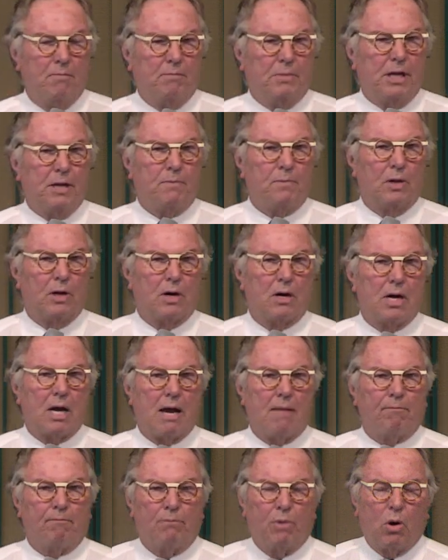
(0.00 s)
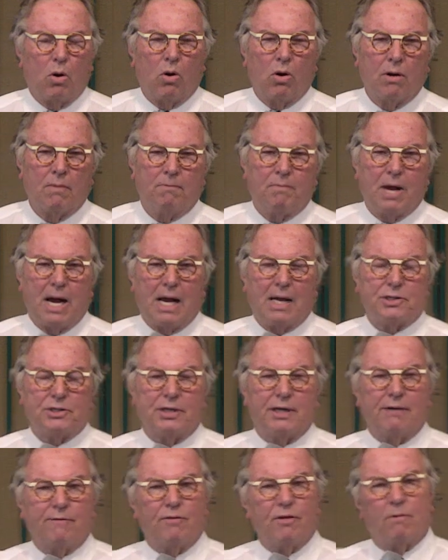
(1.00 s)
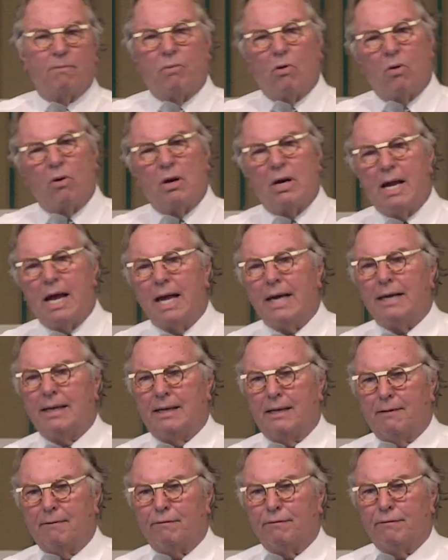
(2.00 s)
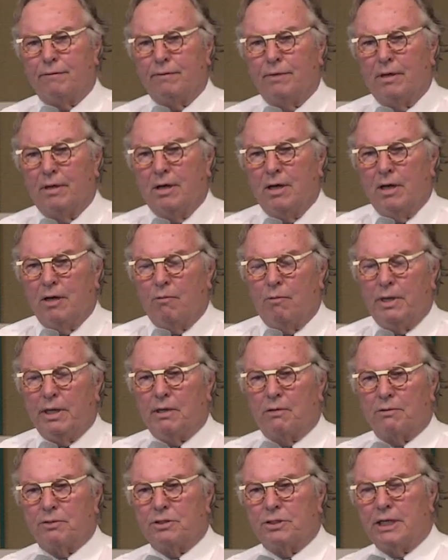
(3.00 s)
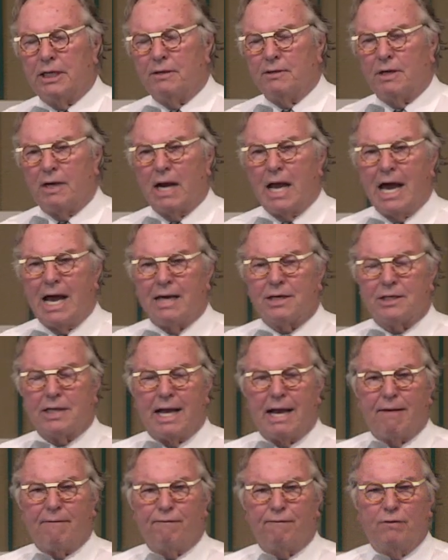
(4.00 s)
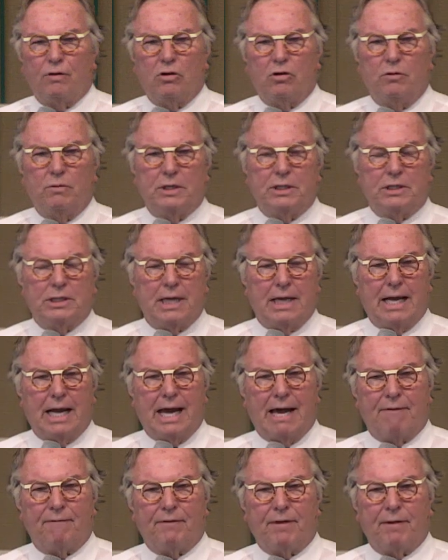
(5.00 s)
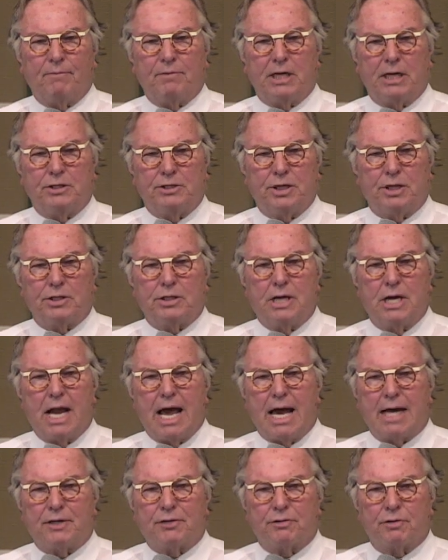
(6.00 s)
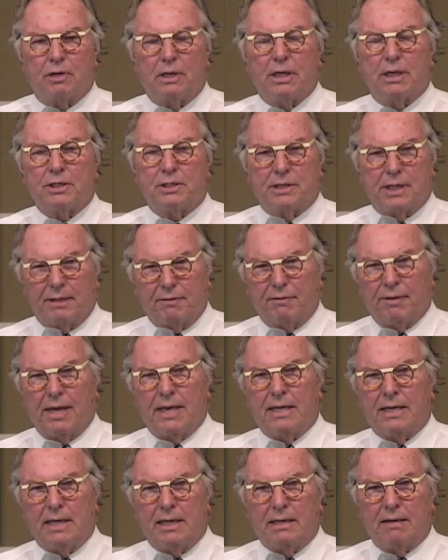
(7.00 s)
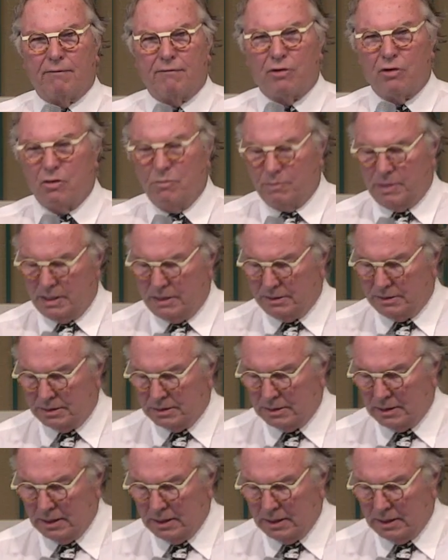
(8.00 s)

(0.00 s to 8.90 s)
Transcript: People are not born positive, they're born negative. We don't see the glass half full, we see it half empty. Just naturalistic thinking of humans.